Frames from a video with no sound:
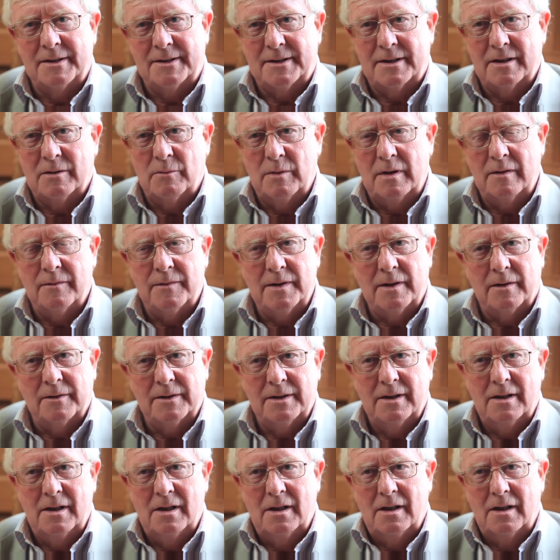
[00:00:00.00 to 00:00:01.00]
So we felt
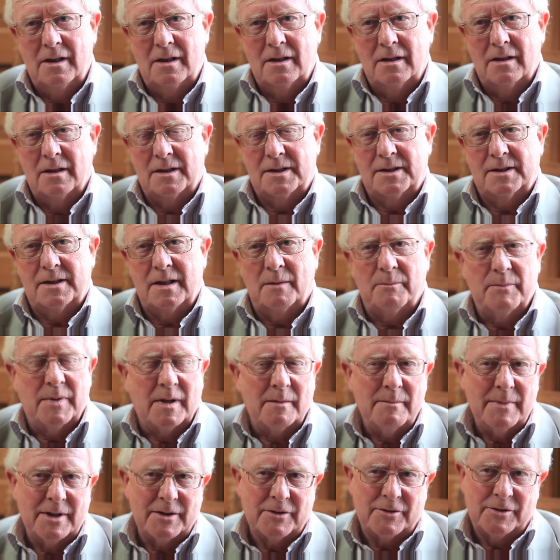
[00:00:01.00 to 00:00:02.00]
a
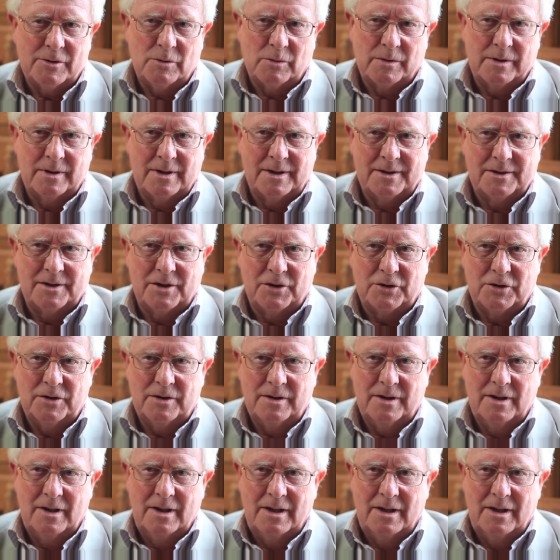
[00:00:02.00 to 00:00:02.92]
supplementary organisation